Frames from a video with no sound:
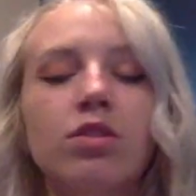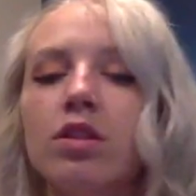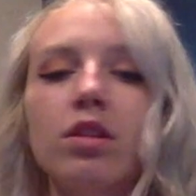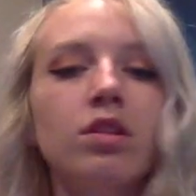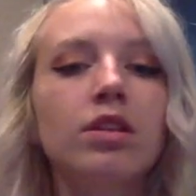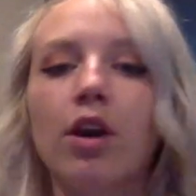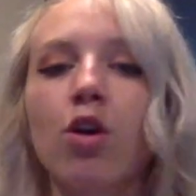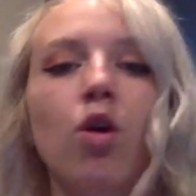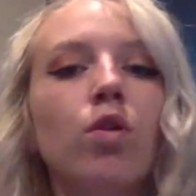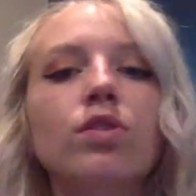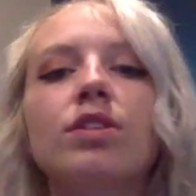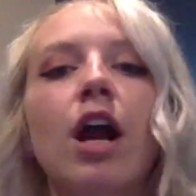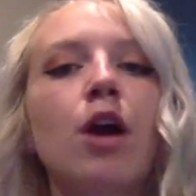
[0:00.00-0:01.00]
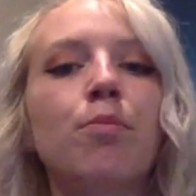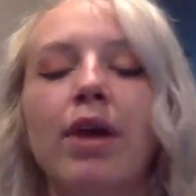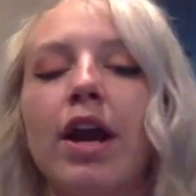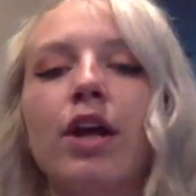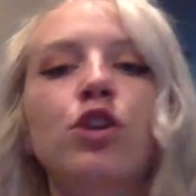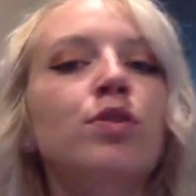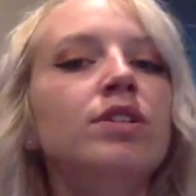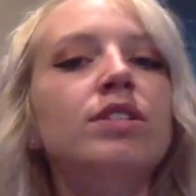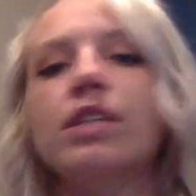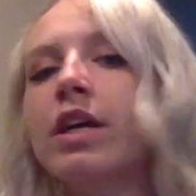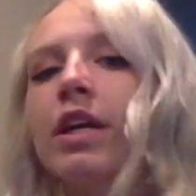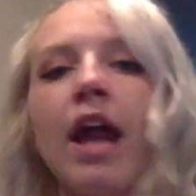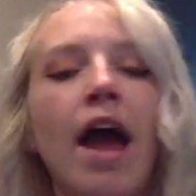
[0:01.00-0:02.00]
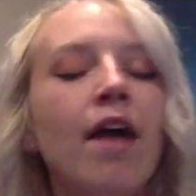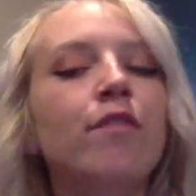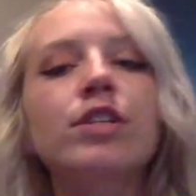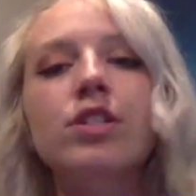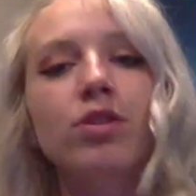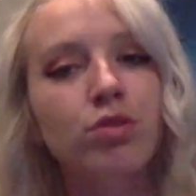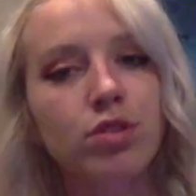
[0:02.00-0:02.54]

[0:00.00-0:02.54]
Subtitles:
their whole entire brand. You could see it in every single